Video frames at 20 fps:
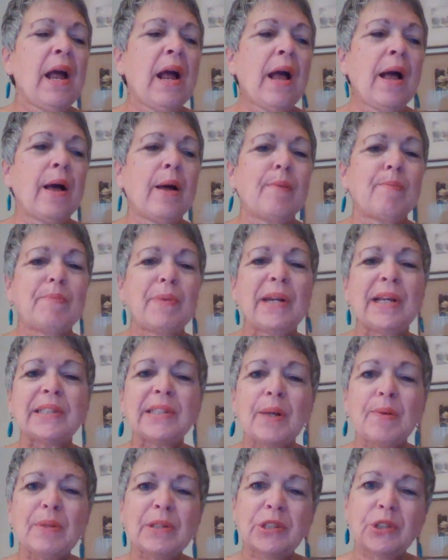But as
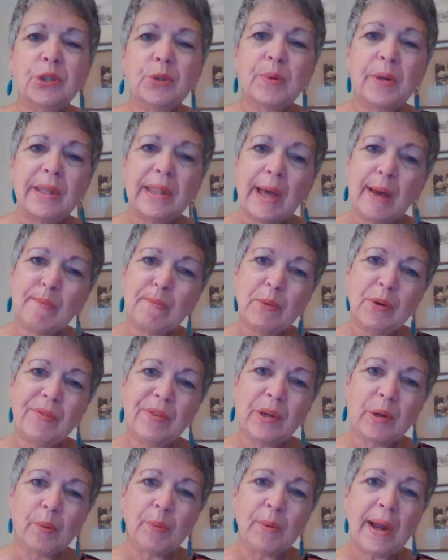I was doing that,
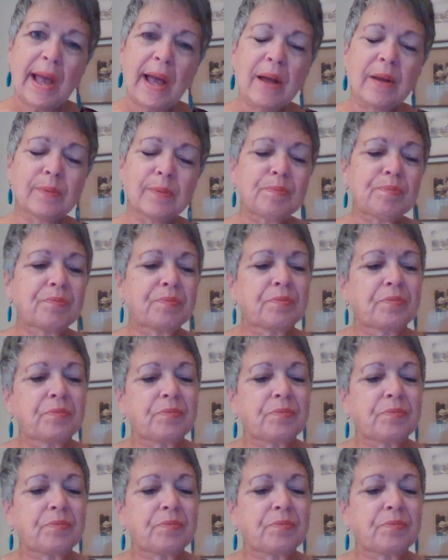moving around,